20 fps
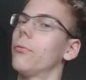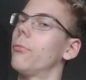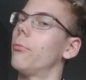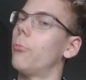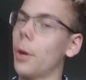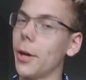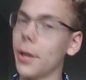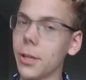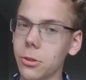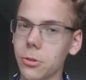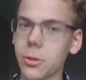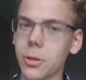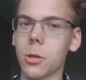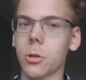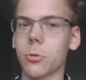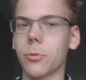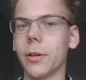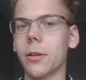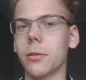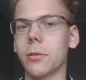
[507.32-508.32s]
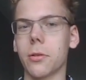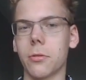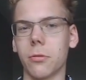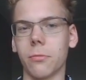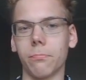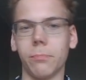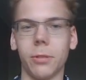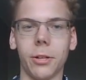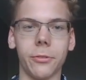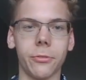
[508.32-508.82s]
White, to his credit,
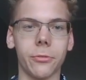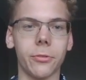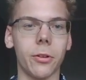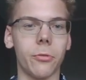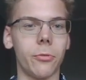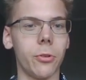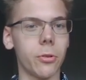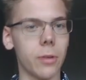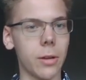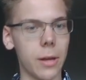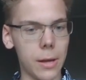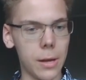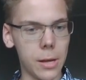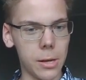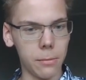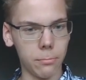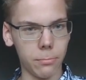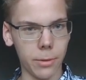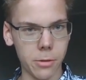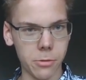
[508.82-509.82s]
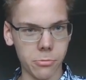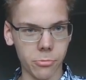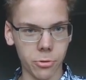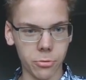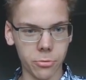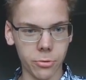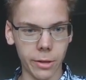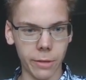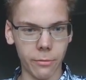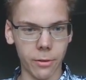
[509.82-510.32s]
doesn't plunder the rook. Plays
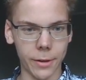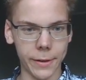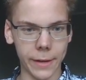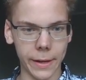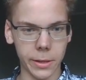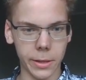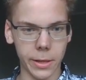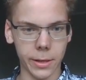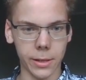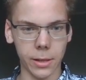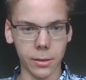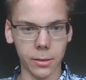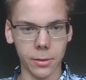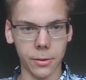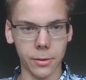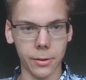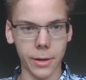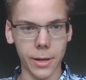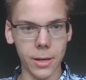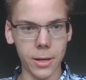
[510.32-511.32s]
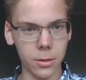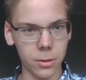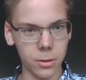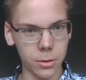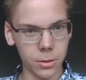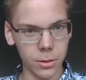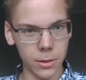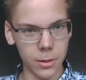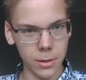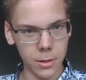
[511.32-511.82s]
rook to e1, attacking the
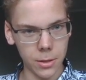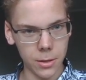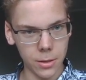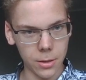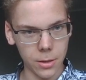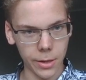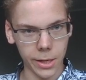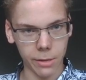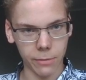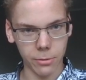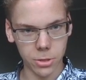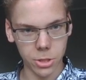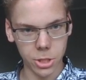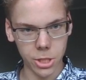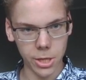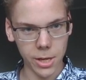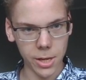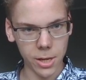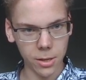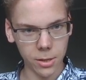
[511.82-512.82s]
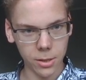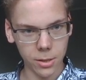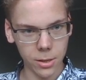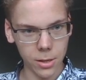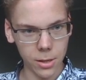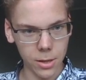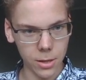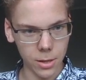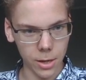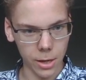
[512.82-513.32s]
knight. I give a check.
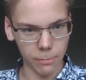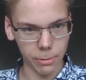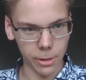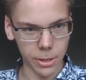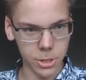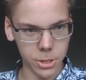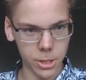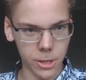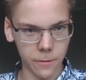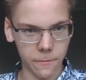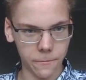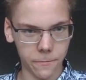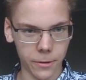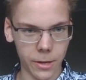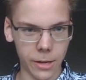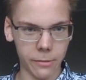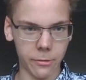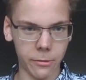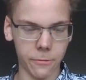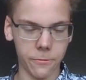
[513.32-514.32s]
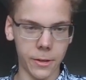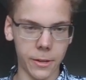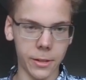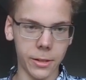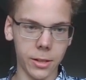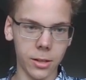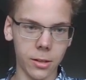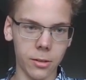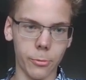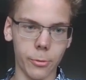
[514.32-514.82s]
I play g5,
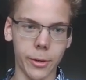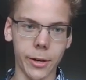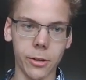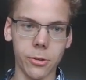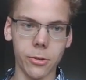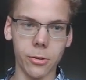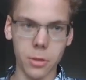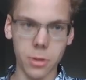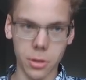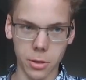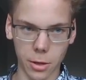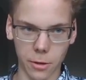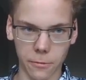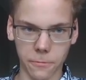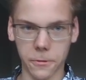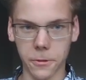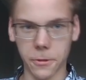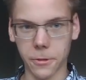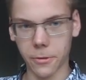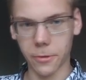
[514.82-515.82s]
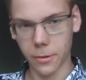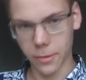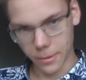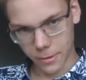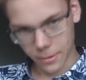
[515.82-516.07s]
defending. Very good stuff here.